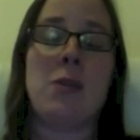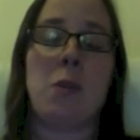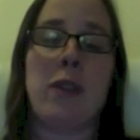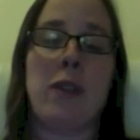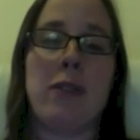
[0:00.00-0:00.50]

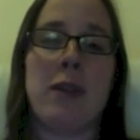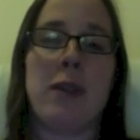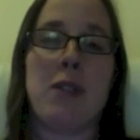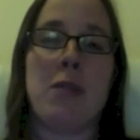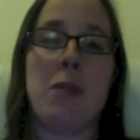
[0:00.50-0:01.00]
one of the
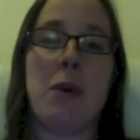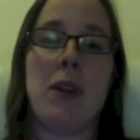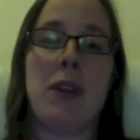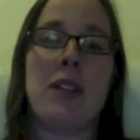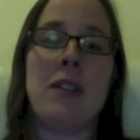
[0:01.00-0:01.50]
most
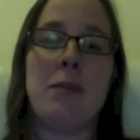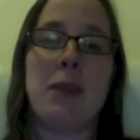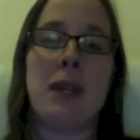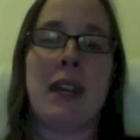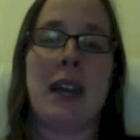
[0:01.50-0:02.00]
important
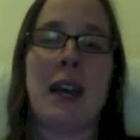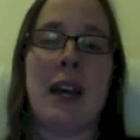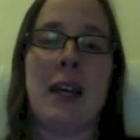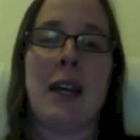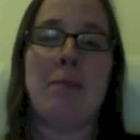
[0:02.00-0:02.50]
being uh,